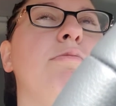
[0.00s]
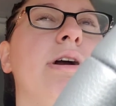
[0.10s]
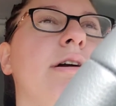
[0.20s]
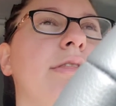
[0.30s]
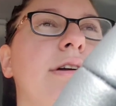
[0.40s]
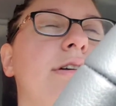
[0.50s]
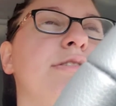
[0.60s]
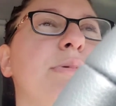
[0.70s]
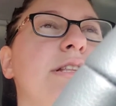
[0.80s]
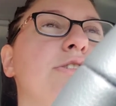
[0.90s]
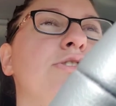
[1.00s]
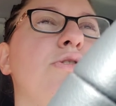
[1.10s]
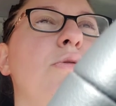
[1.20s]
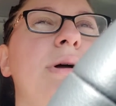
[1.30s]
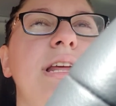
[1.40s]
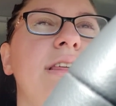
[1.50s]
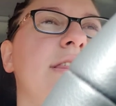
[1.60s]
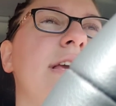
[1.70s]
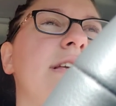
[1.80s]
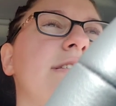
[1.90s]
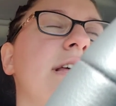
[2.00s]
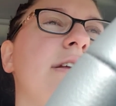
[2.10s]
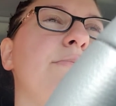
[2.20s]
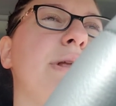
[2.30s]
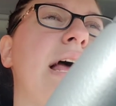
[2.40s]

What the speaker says: where there has been so many things that have been